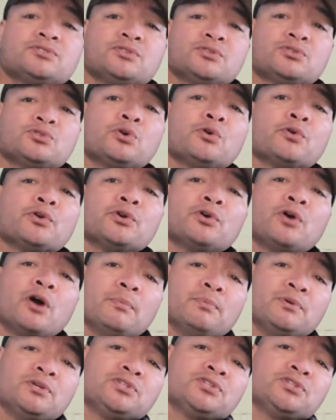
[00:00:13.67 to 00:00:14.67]
tutorial I'll
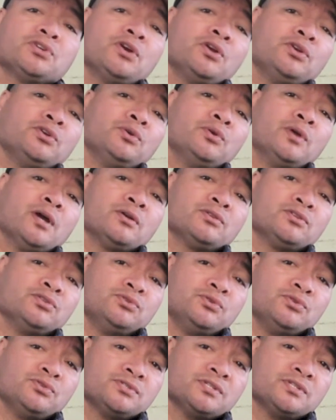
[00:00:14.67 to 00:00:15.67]
be showing you how to
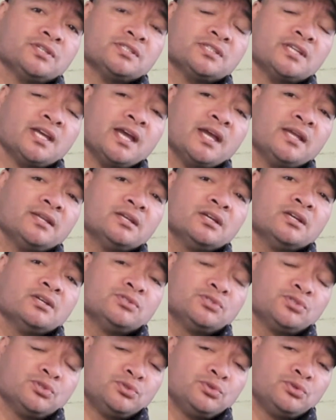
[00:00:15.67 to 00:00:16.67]
use this hand
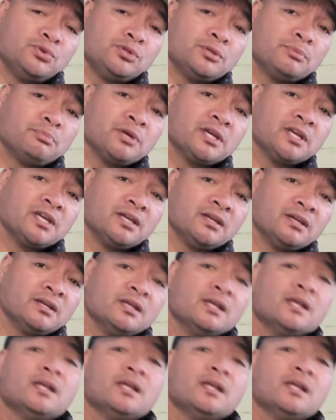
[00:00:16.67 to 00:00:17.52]
to do the picking.